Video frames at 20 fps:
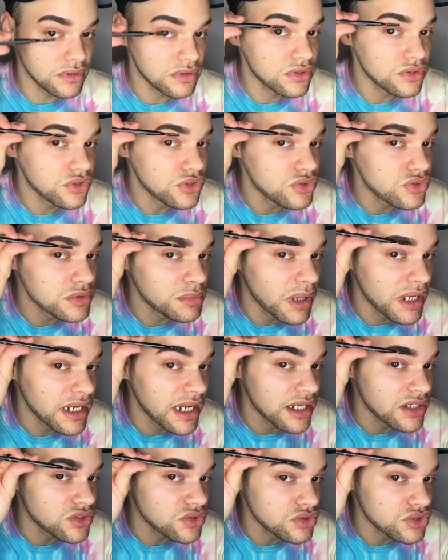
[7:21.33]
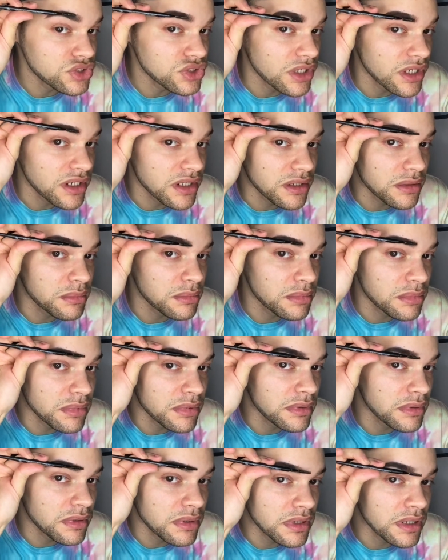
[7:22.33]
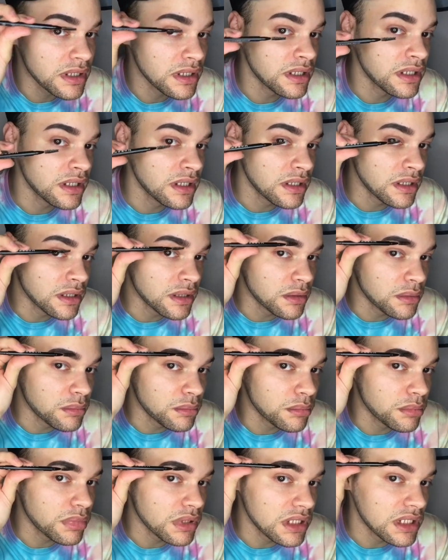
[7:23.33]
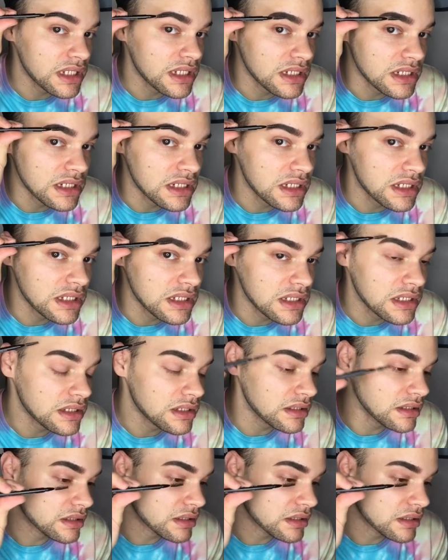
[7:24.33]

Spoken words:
use my natural shape, blend it.